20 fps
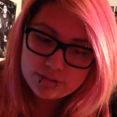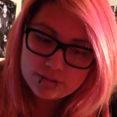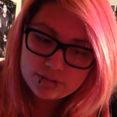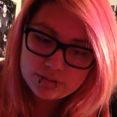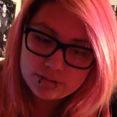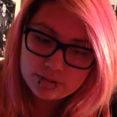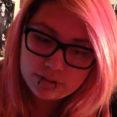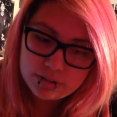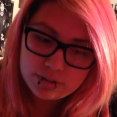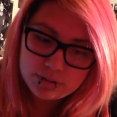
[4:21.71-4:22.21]

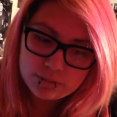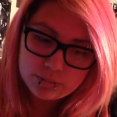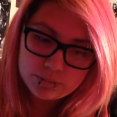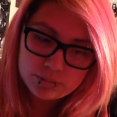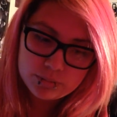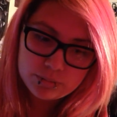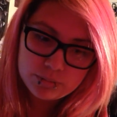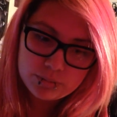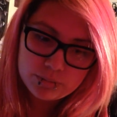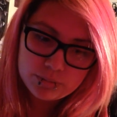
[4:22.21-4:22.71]
so
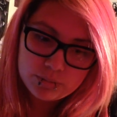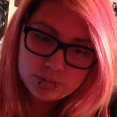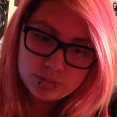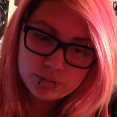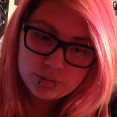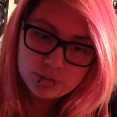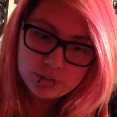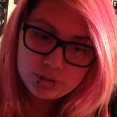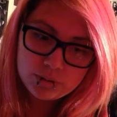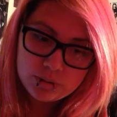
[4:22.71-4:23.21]

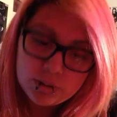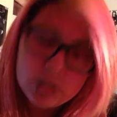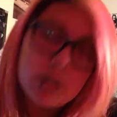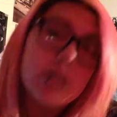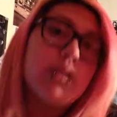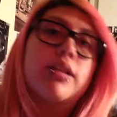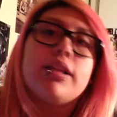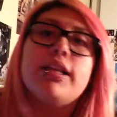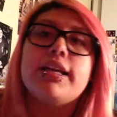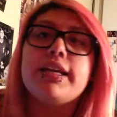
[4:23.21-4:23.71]

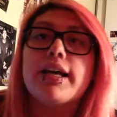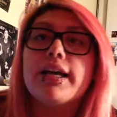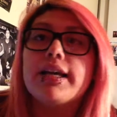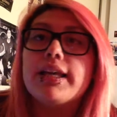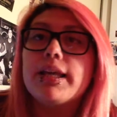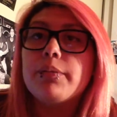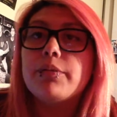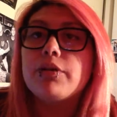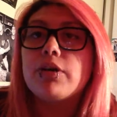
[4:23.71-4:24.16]
I